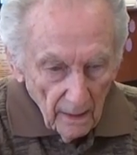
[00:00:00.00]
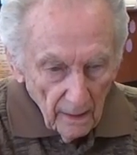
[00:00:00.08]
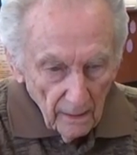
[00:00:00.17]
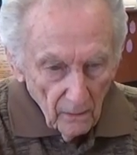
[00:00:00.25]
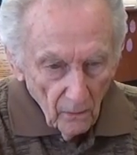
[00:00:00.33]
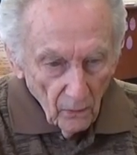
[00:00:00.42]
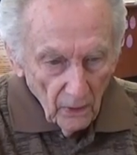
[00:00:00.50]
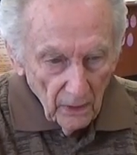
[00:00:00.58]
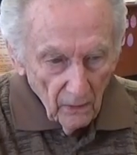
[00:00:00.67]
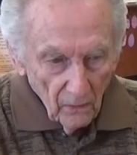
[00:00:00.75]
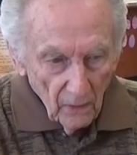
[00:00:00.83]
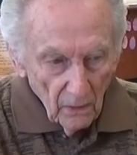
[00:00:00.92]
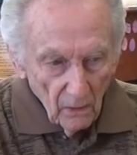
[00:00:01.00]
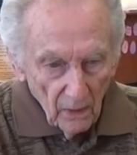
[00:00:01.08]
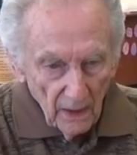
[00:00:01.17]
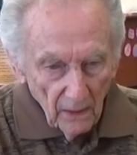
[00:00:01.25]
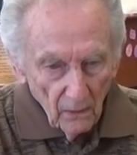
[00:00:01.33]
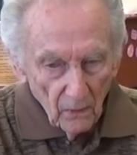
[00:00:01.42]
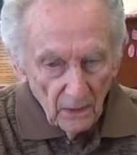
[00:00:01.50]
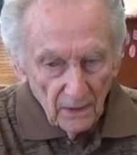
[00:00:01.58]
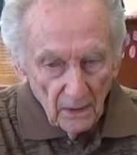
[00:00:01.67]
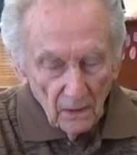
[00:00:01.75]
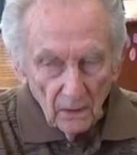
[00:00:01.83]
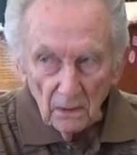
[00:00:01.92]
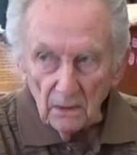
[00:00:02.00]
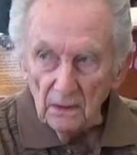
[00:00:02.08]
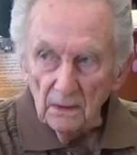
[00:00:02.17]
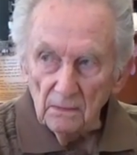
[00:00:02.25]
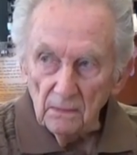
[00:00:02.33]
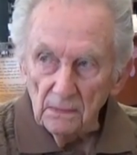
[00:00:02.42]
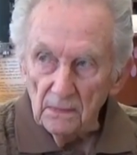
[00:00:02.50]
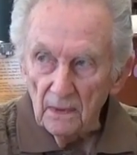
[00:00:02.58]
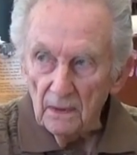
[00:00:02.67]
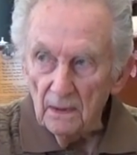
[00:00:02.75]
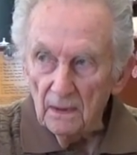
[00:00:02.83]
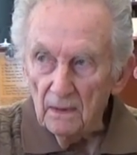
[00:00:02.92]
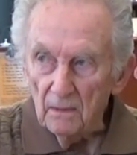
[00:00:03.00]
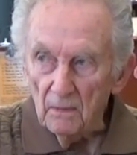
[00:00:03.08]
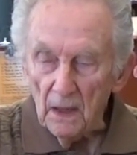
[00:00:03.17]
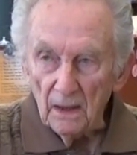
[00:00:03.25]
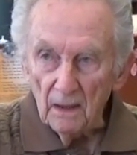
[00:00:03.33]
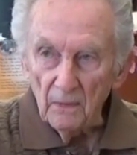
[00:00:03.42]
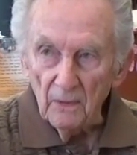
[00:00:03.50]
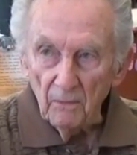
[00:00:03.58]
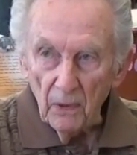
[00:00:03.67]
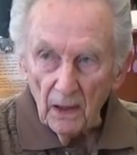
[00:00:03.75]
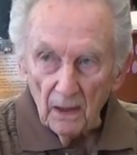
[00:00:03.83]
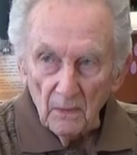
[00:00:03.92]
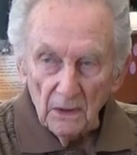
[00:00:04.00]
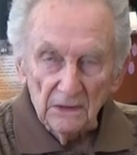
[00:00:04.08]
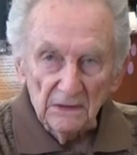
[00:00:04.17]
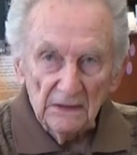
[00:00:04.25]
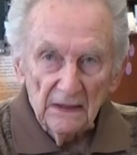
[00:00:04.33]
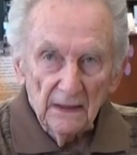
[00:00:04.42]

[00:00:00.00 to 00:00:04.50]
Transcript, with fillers: And we, we were out with the whole mob of bombers.